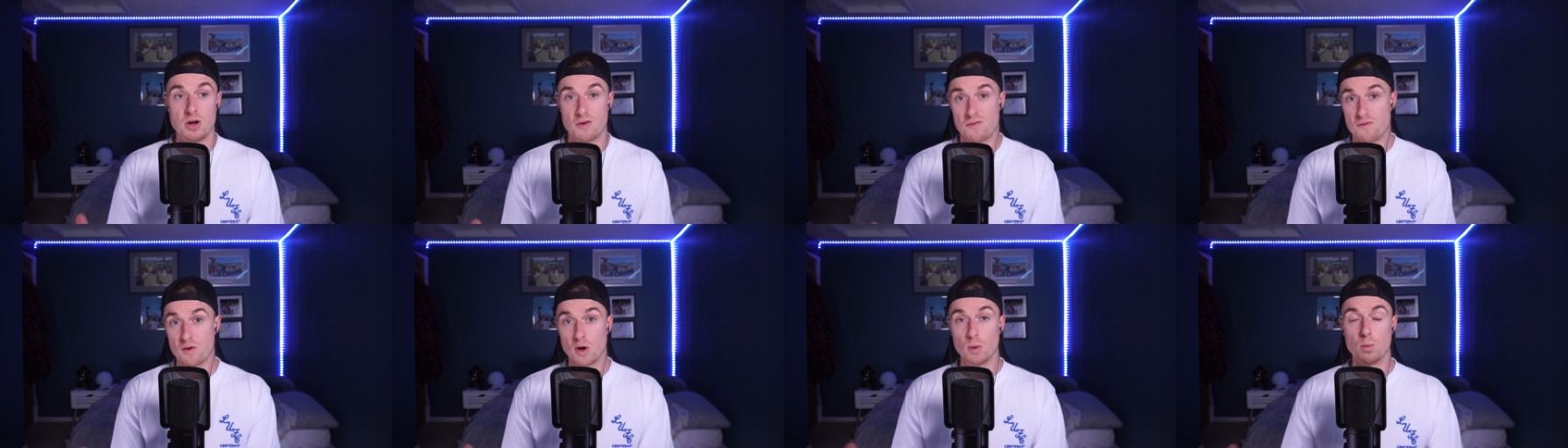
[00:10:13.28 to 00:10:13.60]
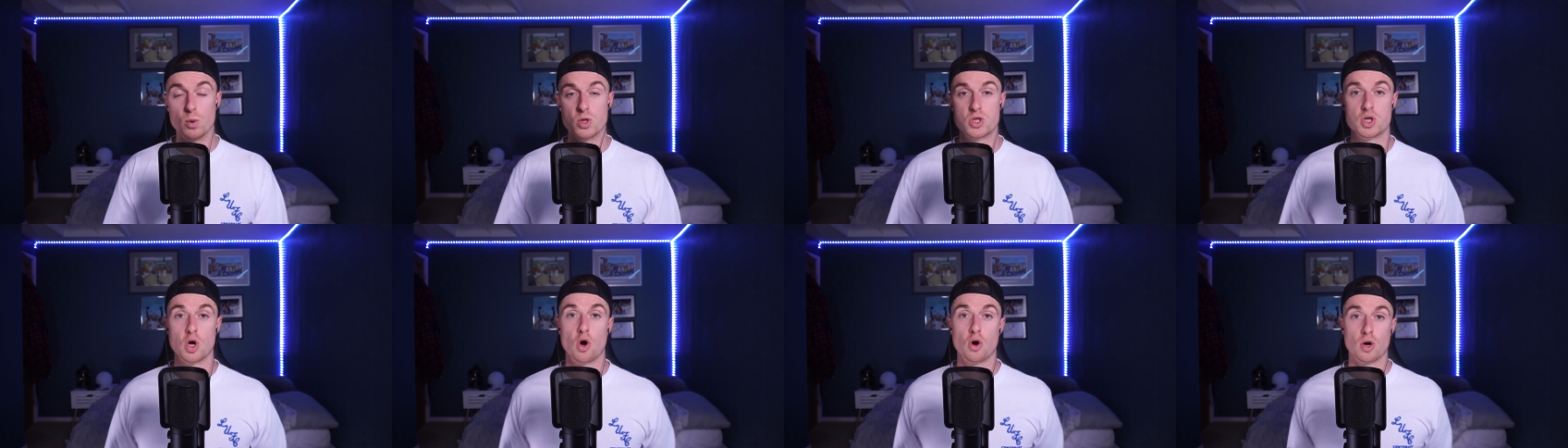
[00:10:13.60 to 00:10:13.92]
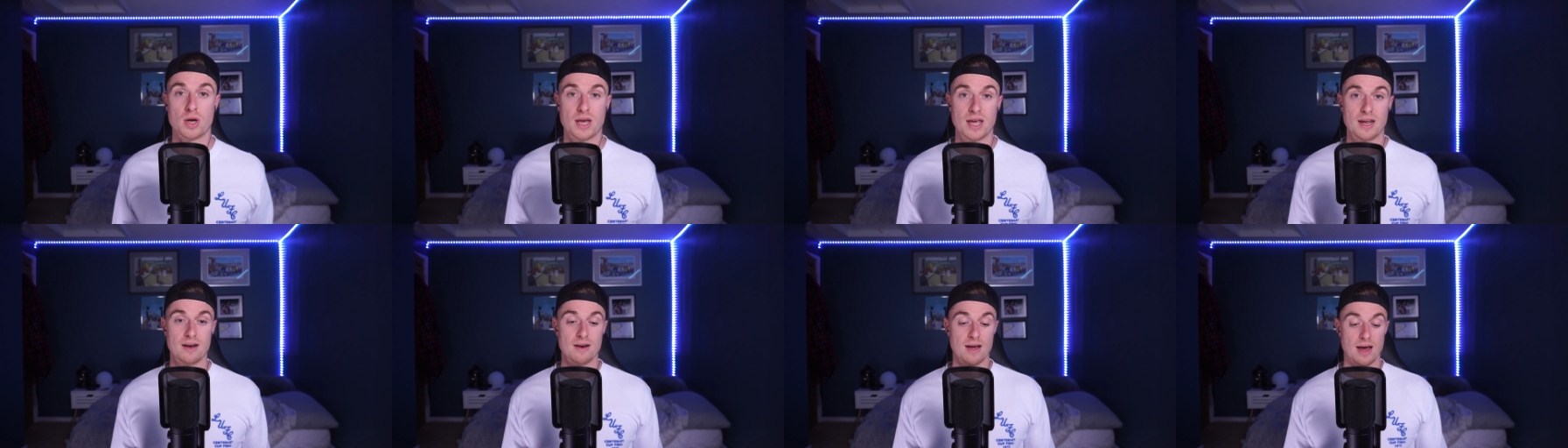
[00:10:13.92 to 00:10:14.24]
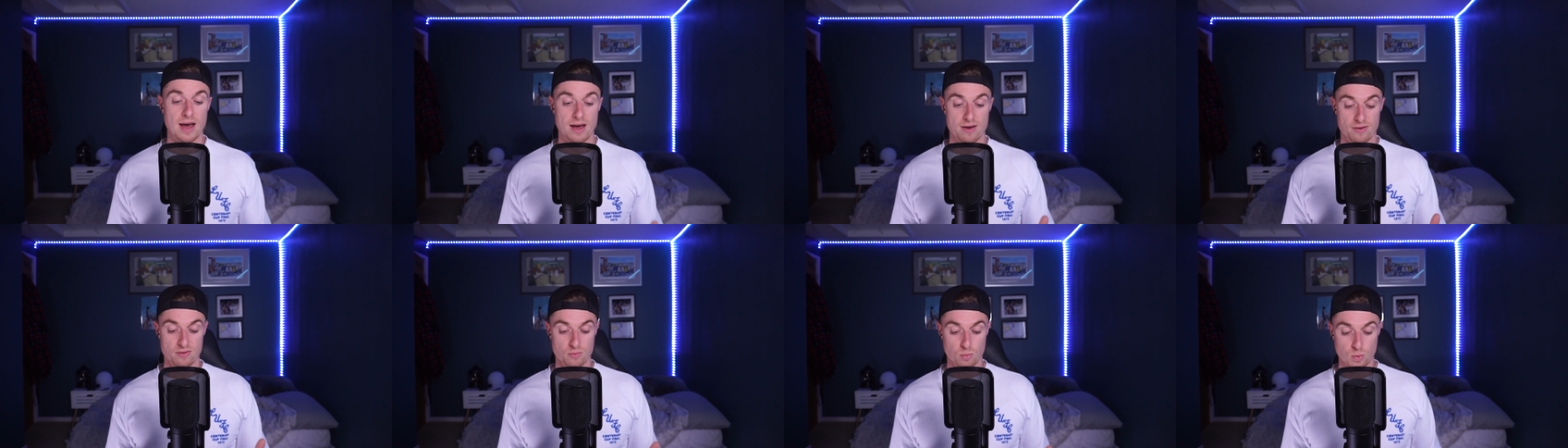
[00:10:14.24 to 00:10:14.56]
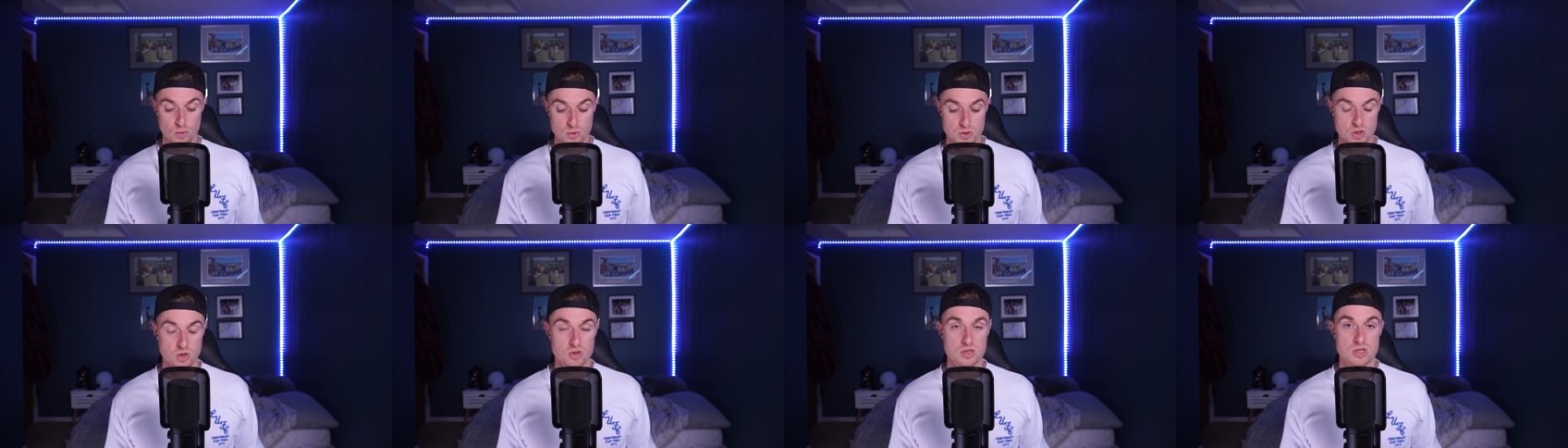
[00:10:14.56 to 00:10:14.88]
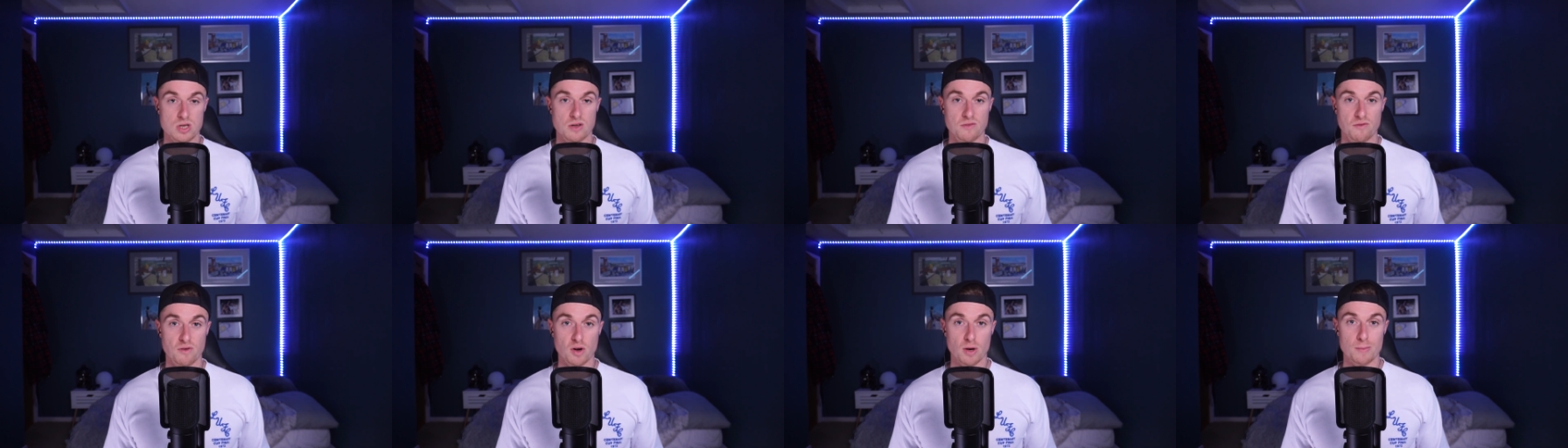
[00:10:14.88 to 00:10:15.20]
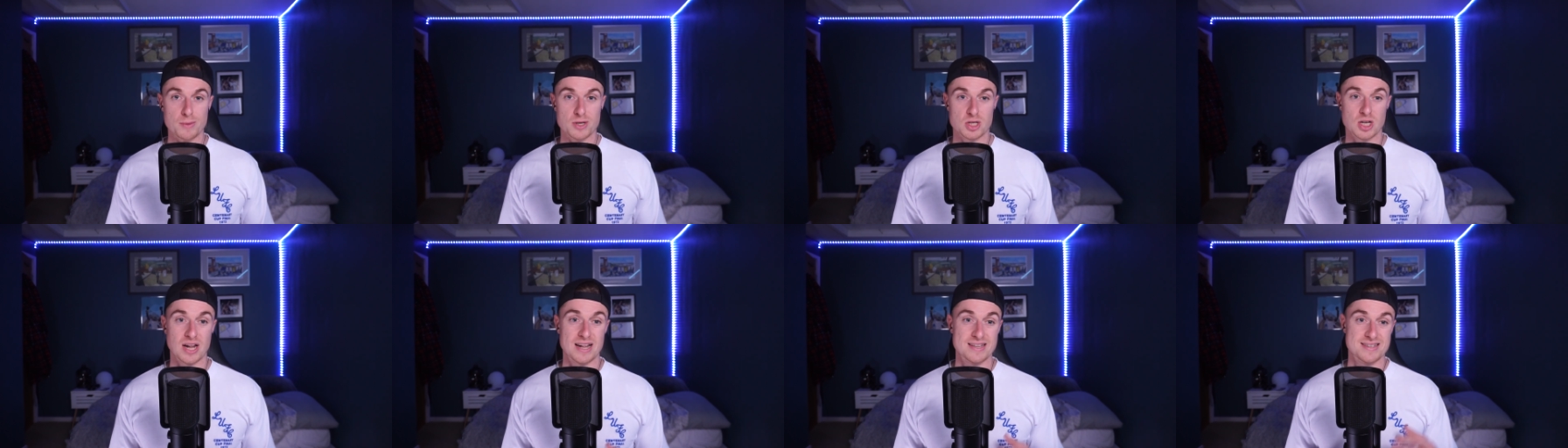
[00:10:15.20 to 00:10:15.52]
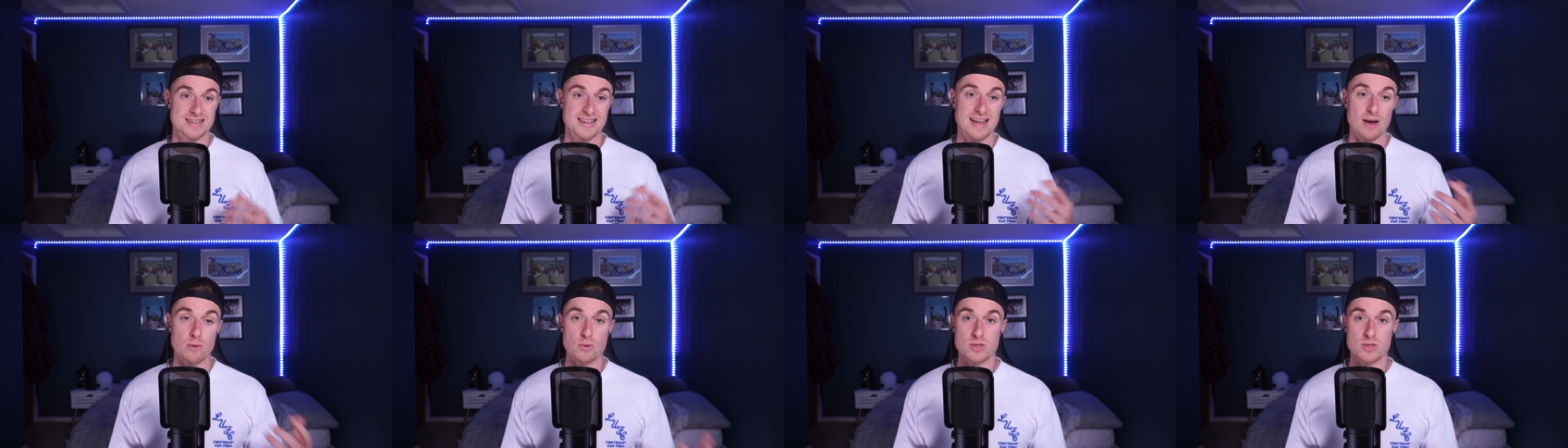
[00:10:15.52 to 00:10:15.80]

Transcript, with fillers: you know, Fulham were talking to the Fulhamish lads,